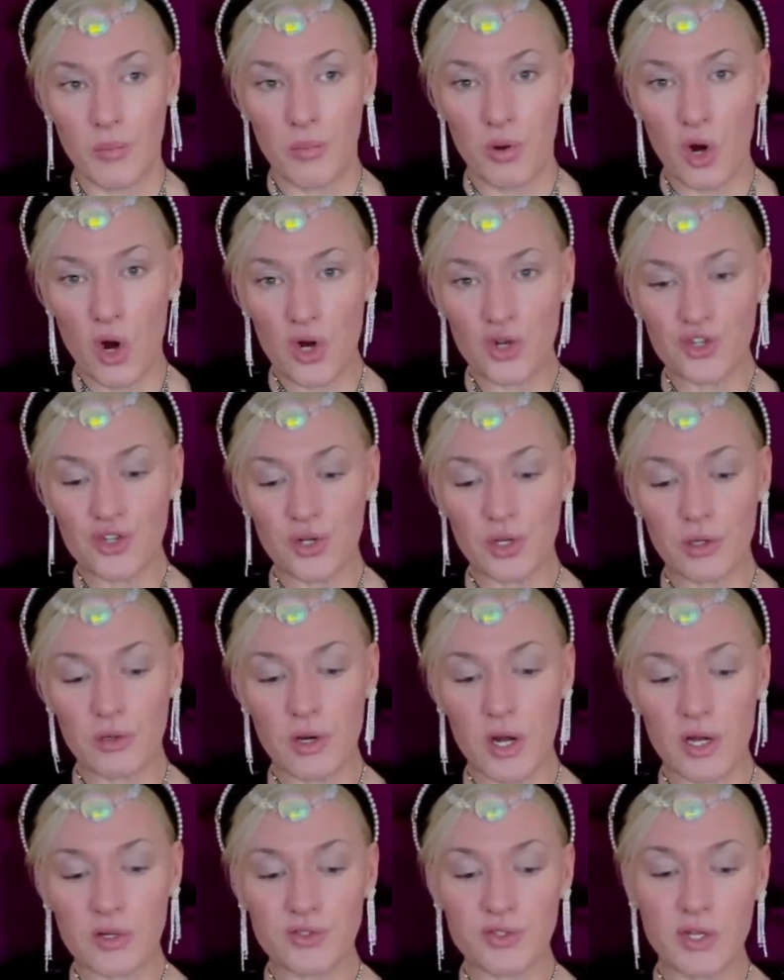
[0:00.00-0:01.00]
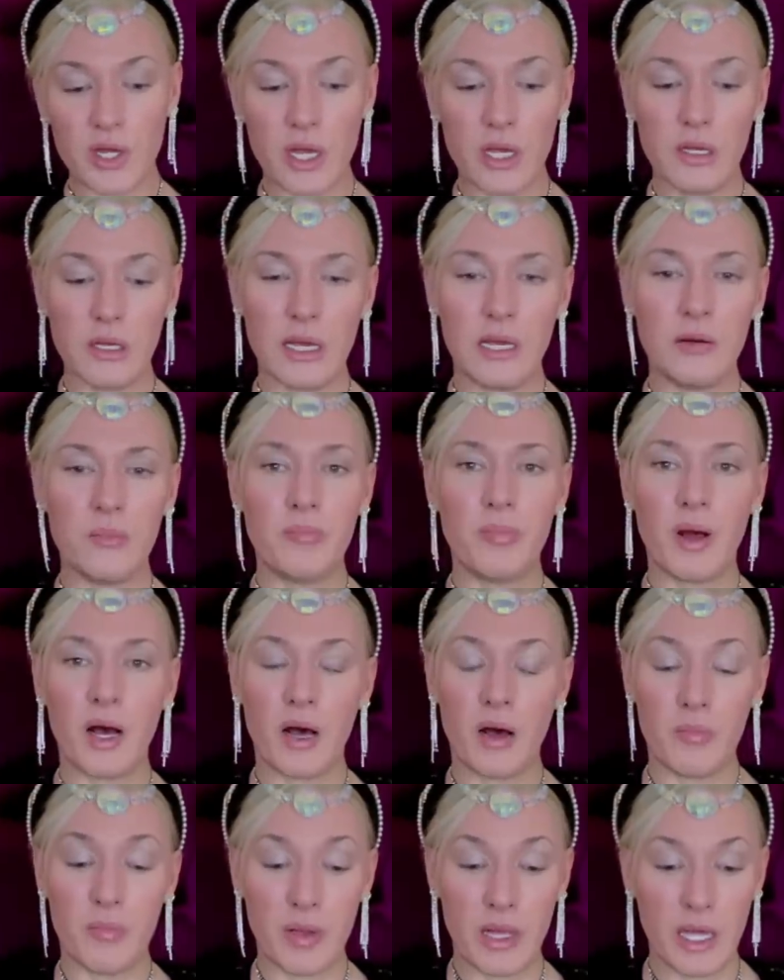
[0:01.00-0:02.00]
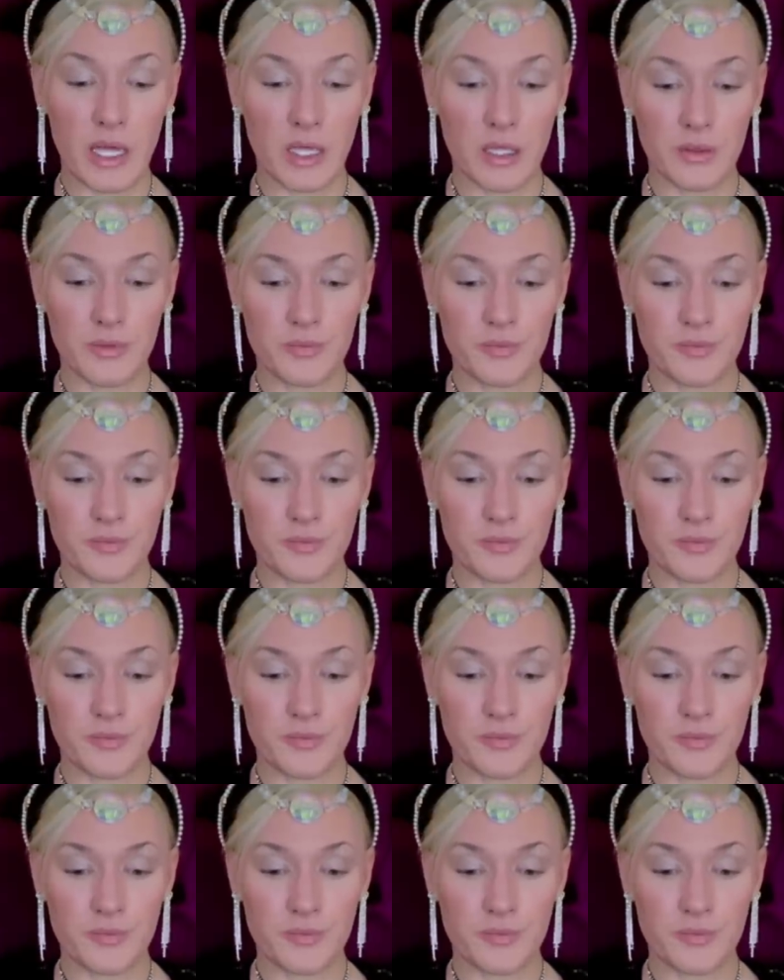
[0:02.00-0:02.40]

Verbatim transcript: Portia de Rossi and Barbie.